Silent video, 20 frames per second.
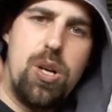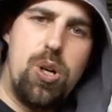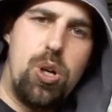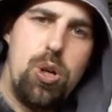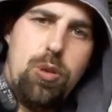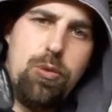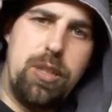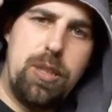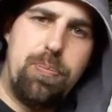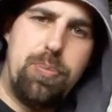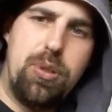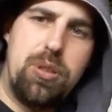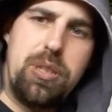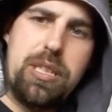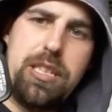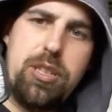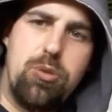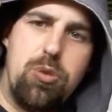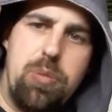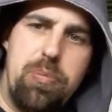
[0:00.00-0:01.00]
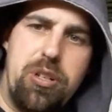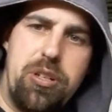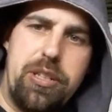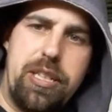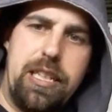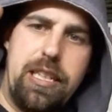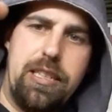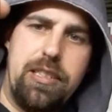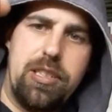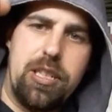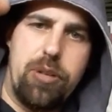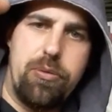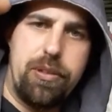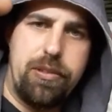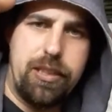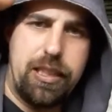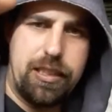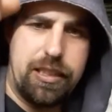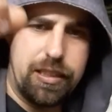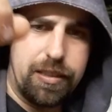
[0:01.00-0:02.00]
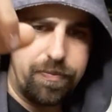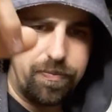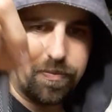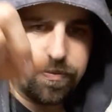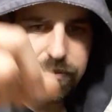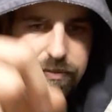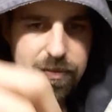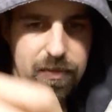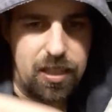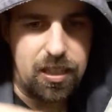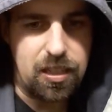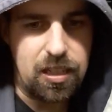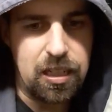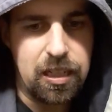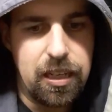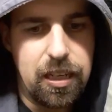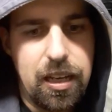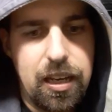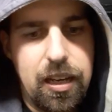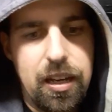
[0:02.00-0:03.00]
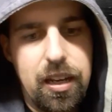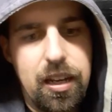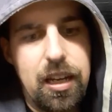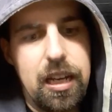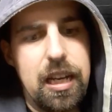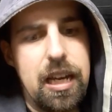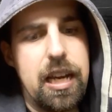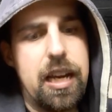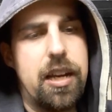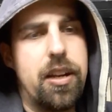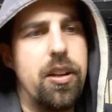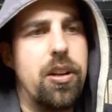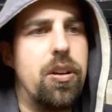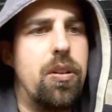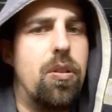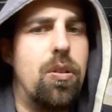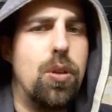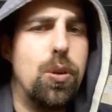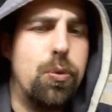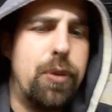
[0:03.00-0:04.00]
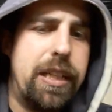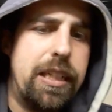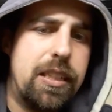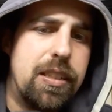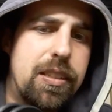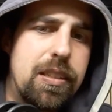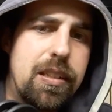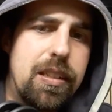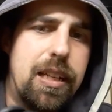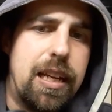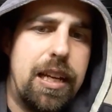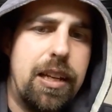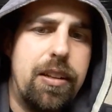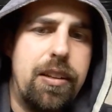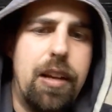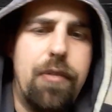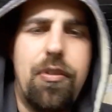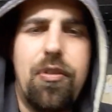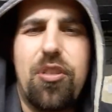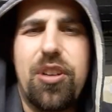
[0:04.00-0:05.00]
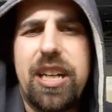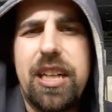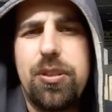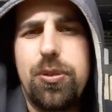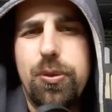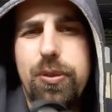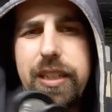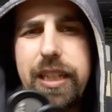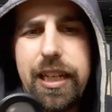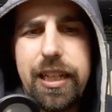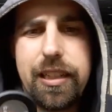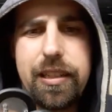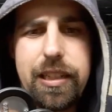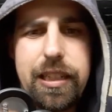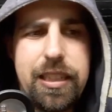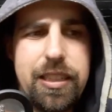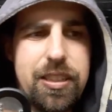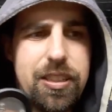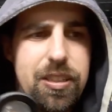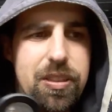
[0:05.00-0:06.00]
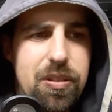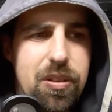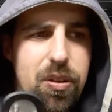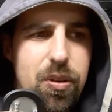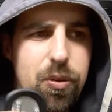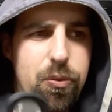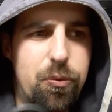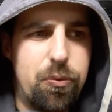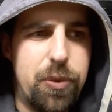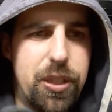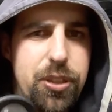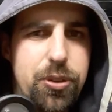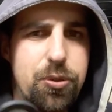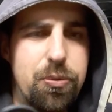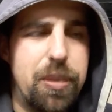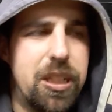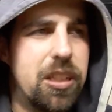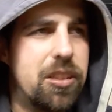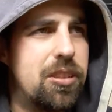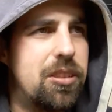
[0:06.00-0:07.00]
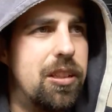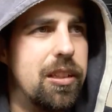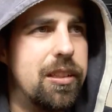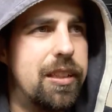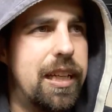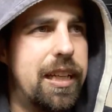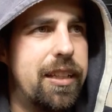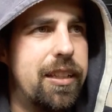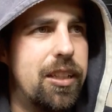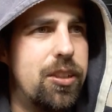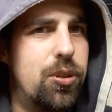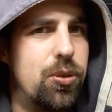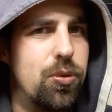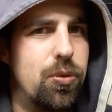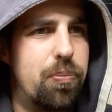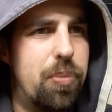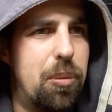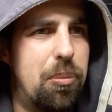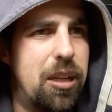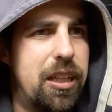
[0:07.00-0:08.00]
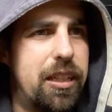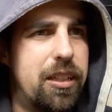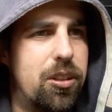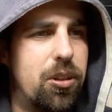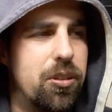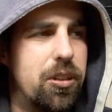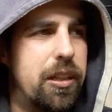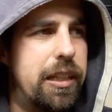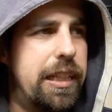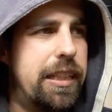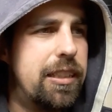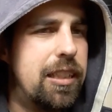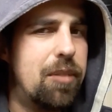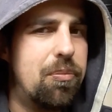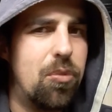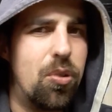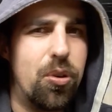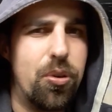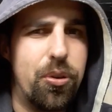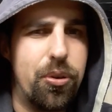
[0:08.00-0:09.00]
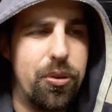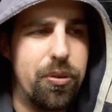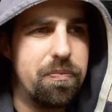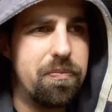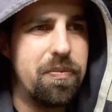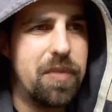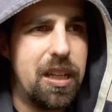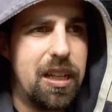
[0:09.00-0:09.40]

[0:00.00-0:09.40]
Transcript: always put these rubber things around it, and always and never forget to take these with you, because the day that you probably gonna need them, or